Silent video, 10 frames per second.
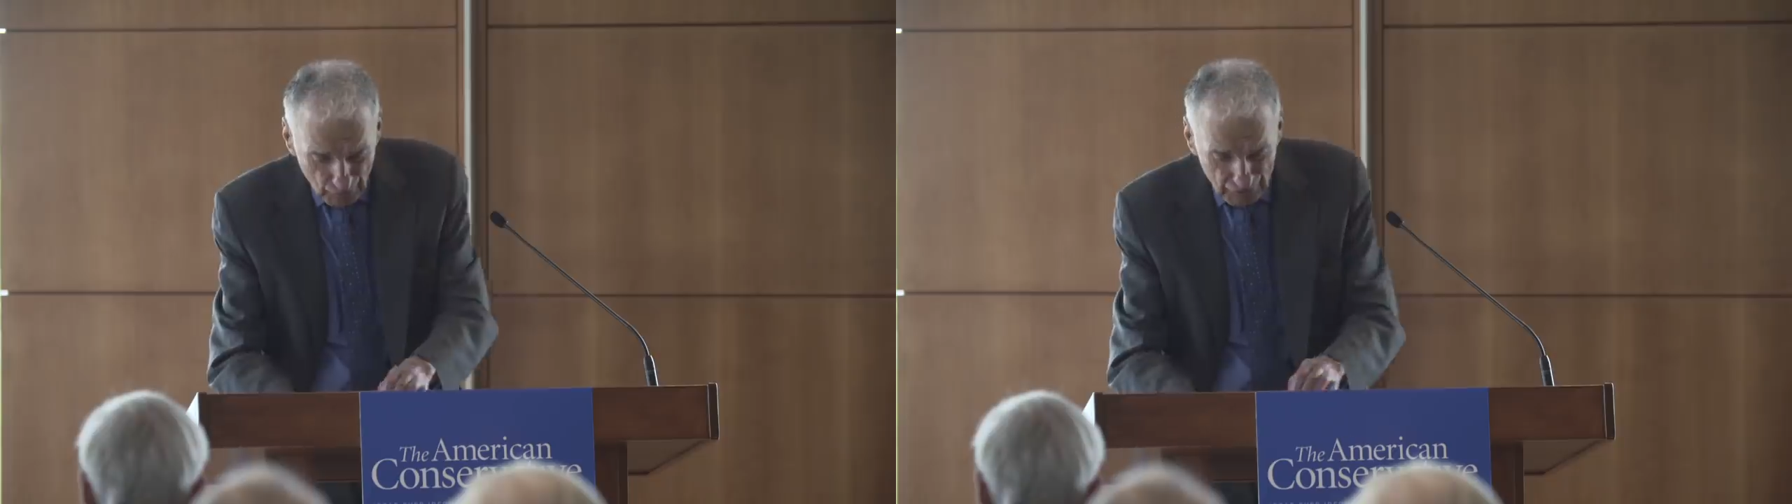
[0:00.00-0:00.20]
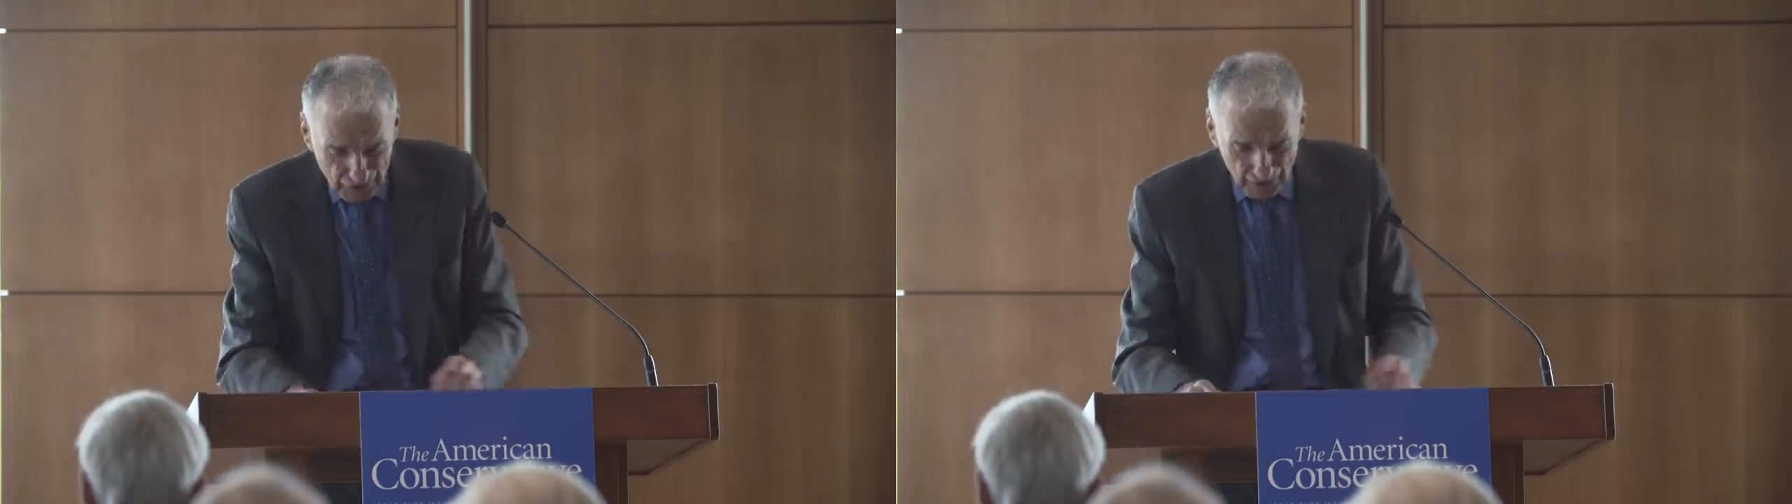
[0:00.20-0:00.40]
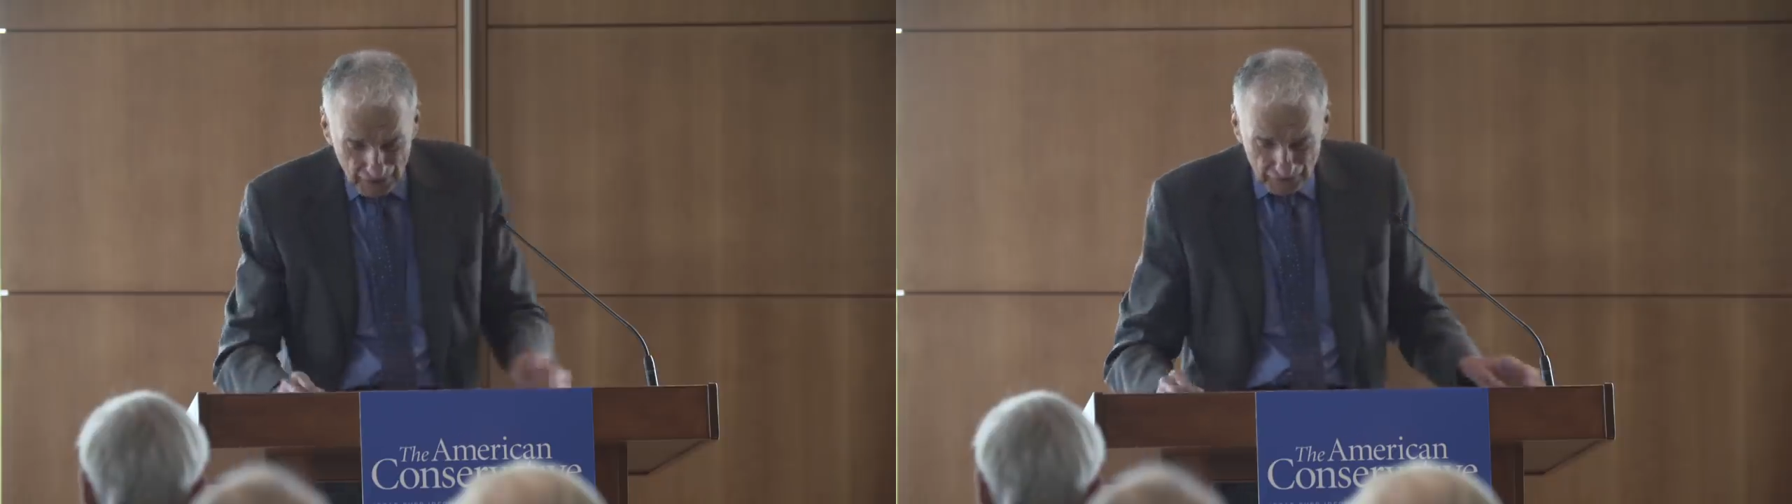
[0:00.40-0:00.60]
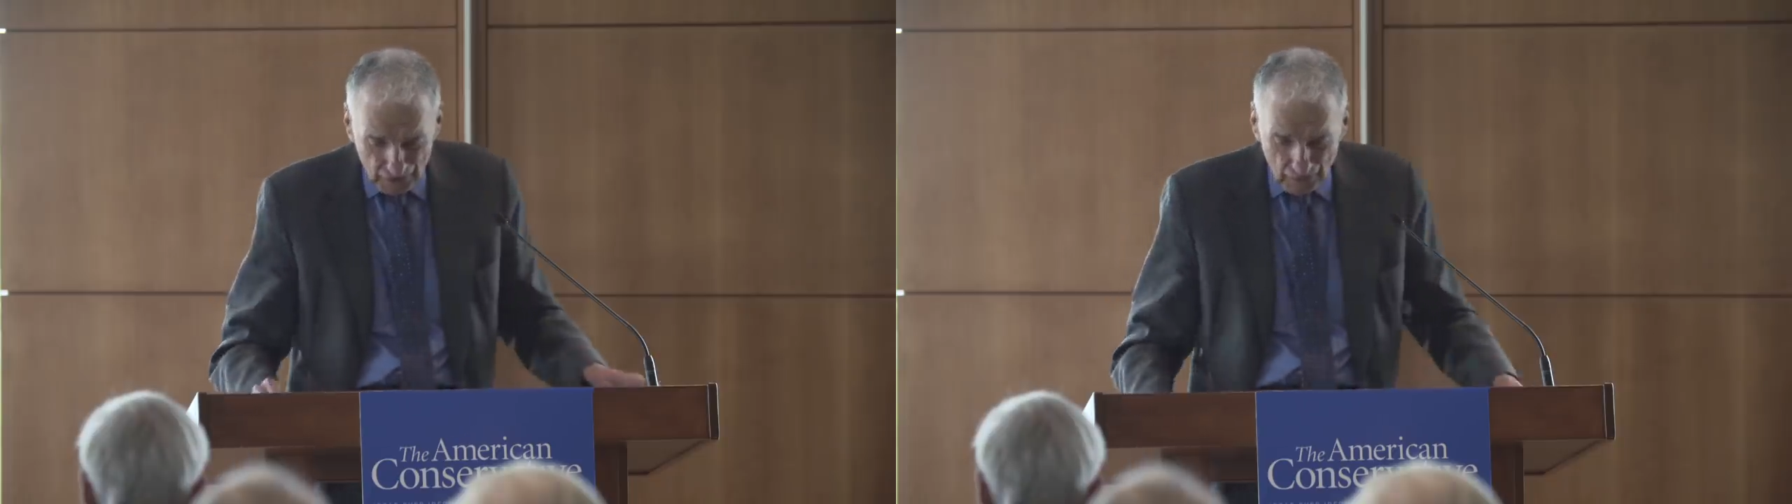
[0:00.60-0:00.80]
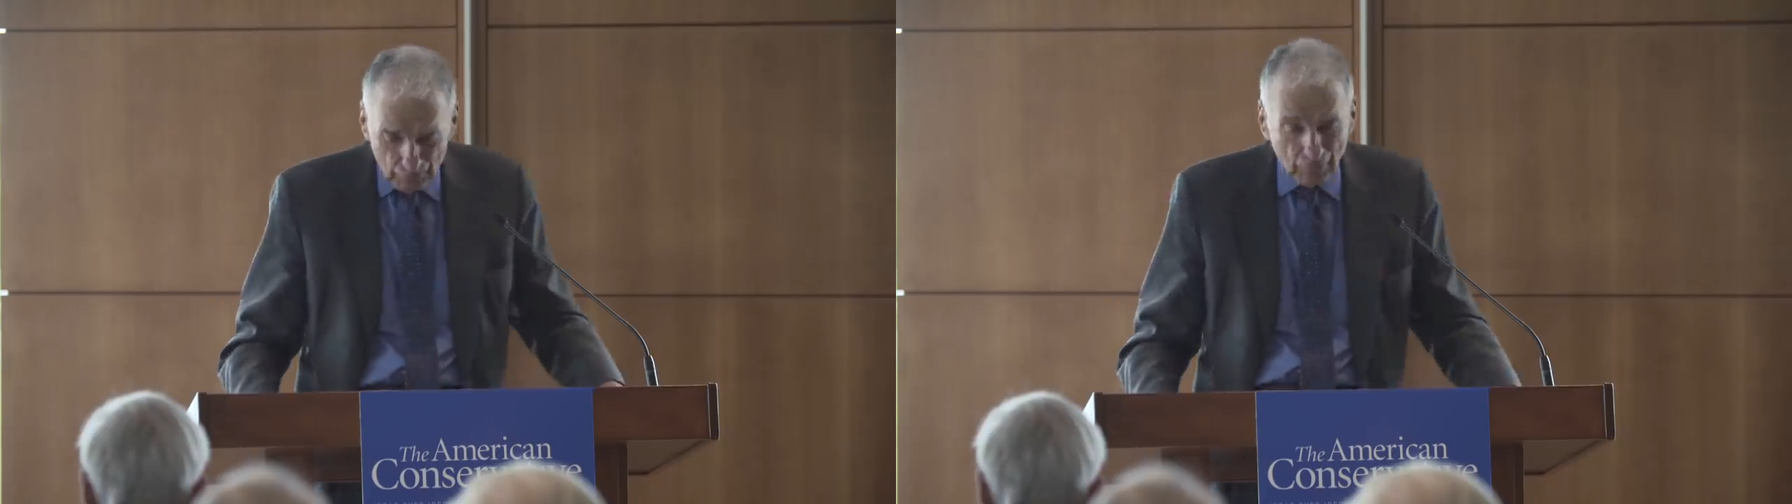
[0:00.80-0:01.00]
which is
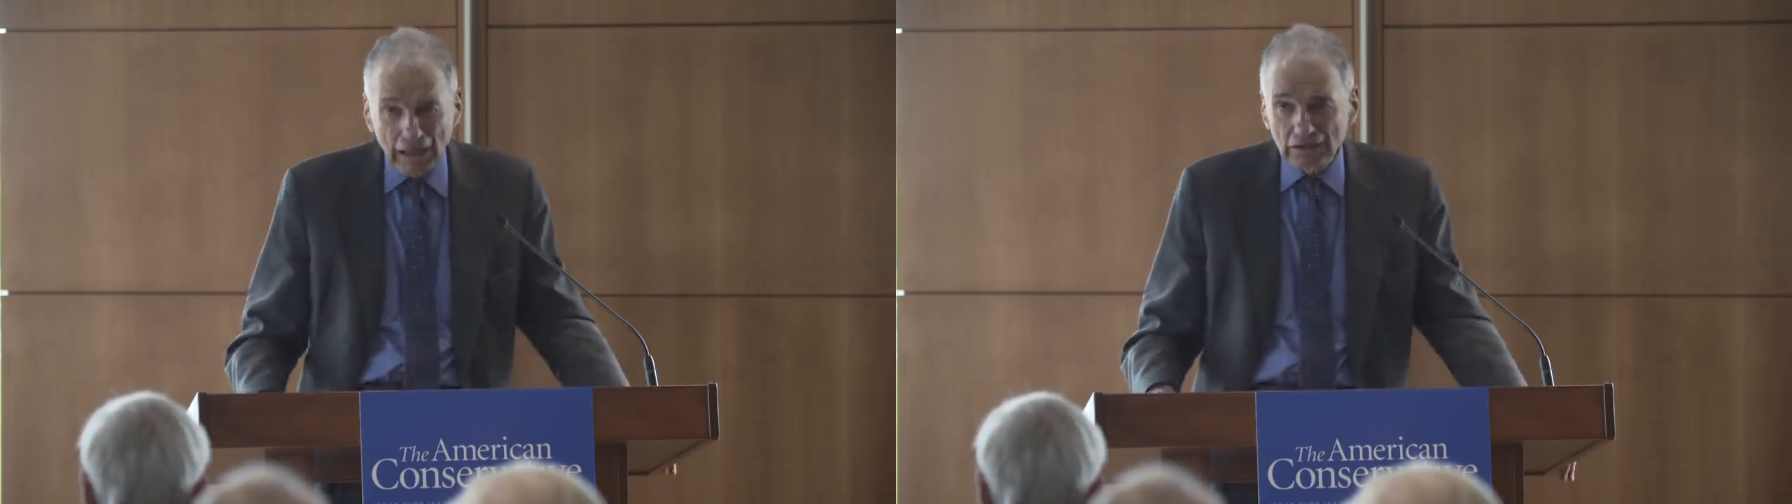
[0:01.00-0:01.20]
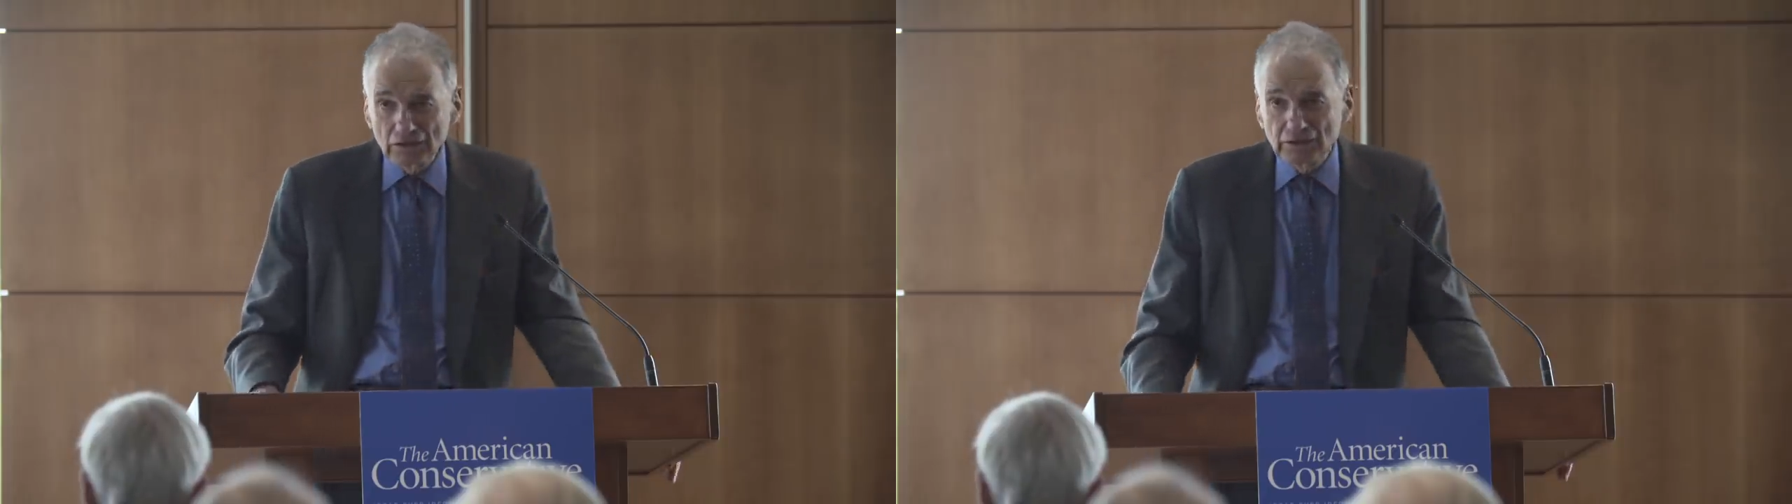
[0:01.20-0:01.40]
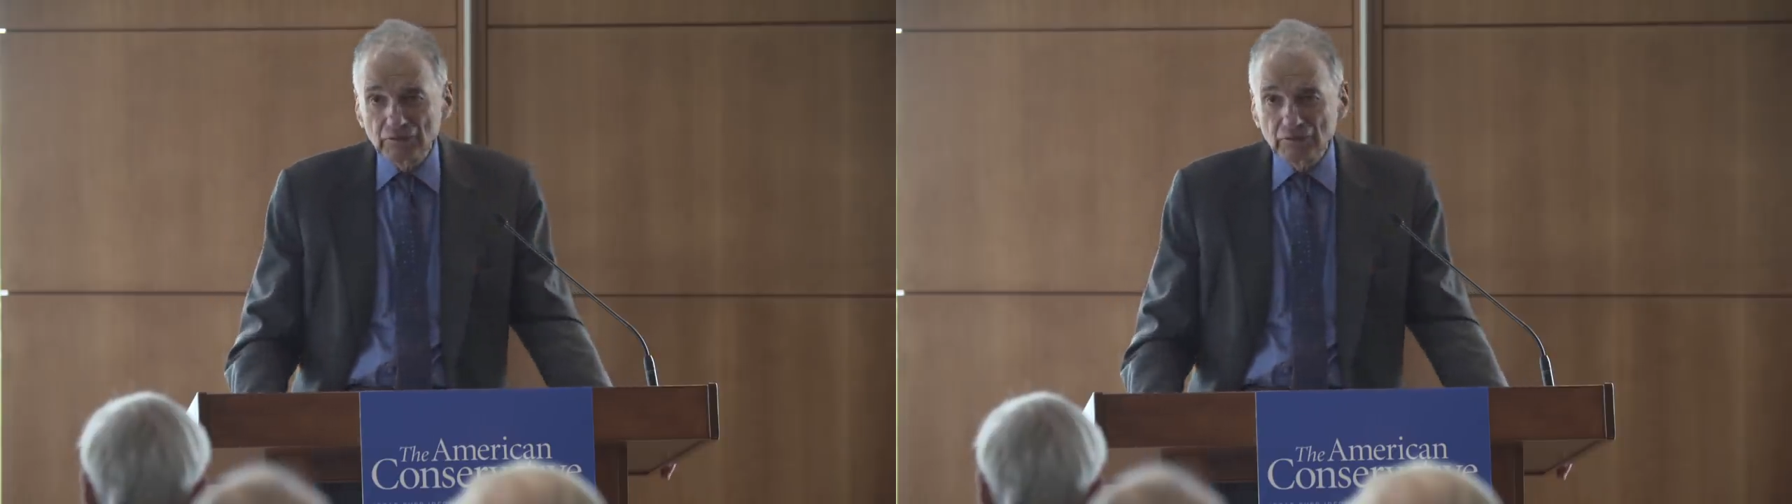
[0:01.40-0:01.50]
model